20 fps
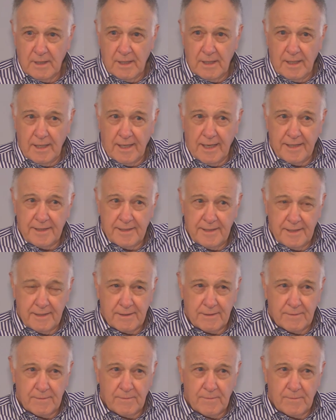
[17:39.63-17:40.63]
And I
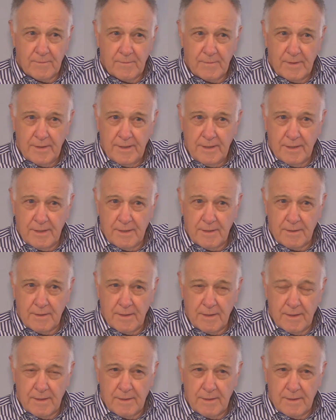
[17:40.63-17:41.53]
think in